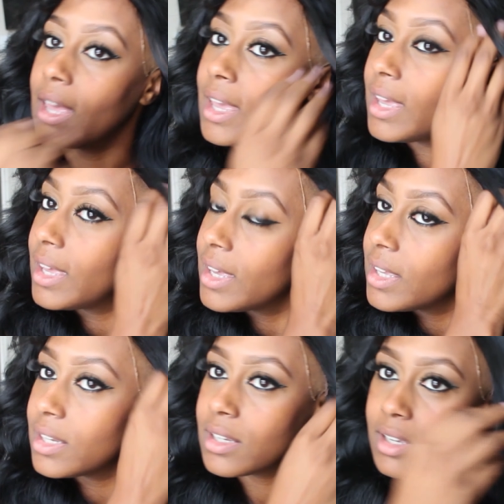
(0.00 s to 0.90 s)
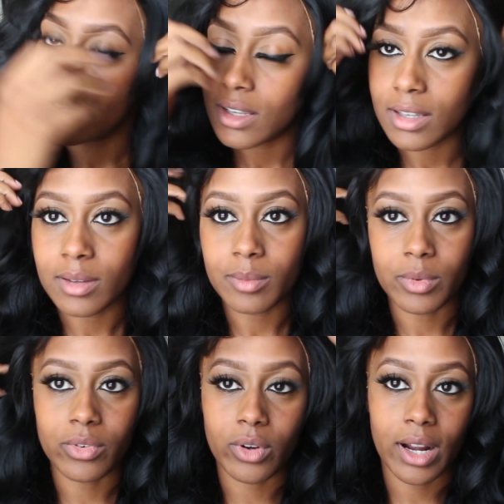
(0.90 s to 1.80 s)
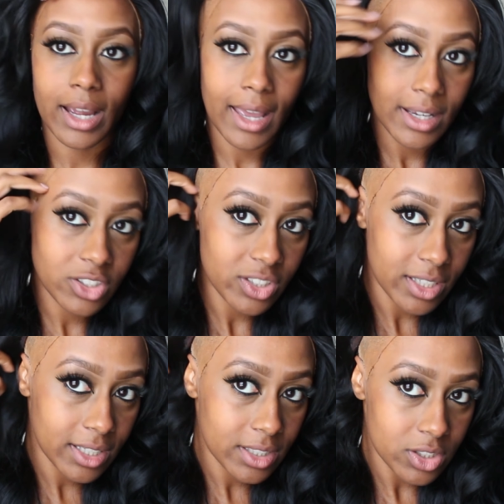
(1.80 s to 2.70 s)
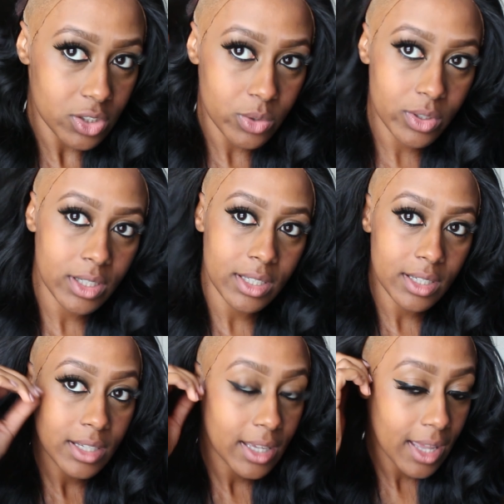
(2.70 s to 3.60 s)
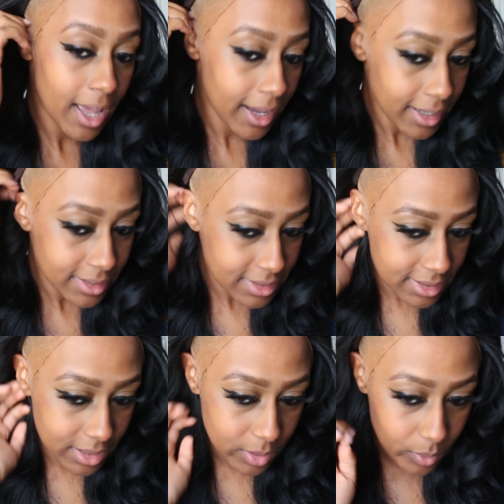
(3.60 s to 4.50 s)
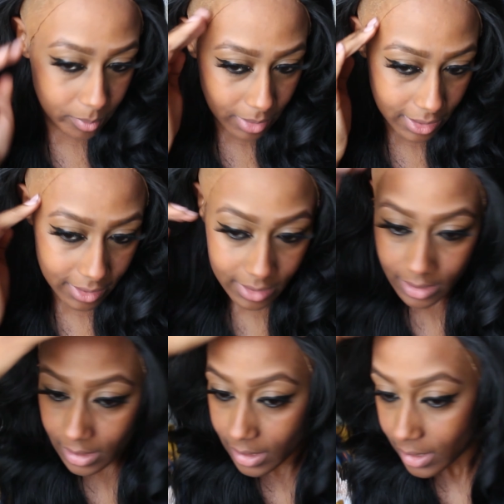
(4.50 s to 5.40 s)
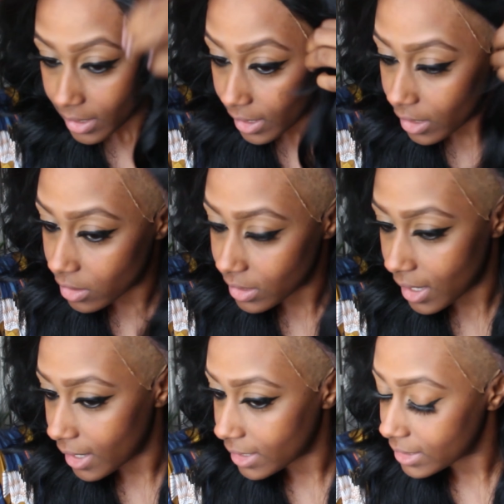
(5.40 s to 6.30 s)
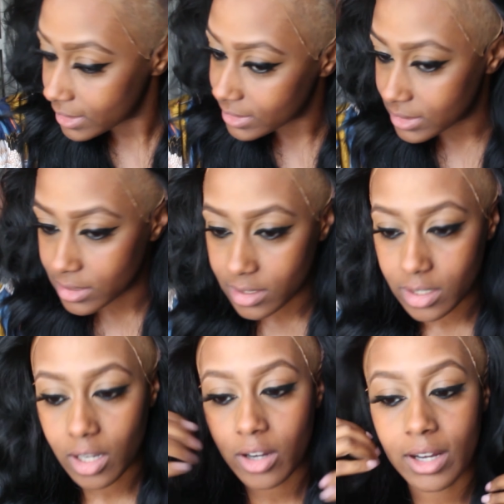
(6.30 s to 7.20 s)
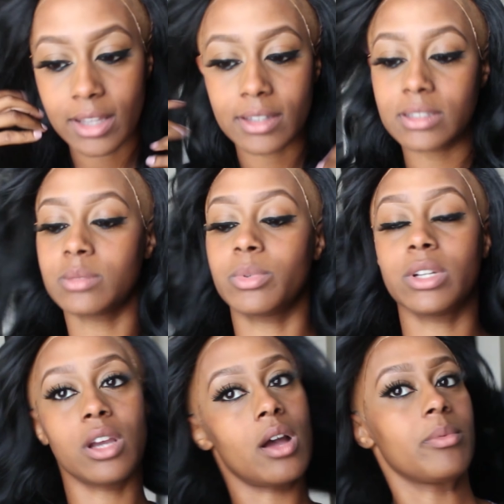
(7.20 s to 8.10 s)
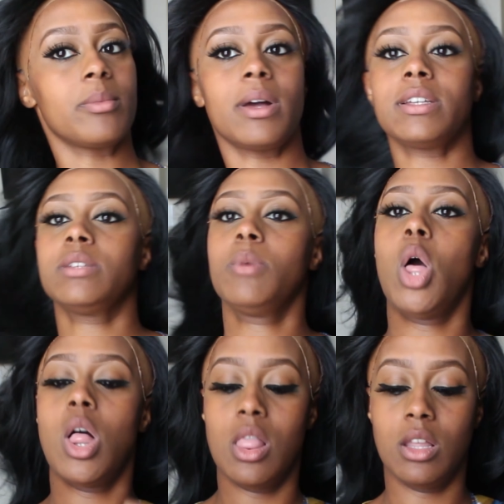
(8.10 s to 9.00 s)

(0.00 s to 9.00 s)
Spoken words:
And before I actually get into it, I gotta see where my hairline is. Alright, it's pretty compromisable.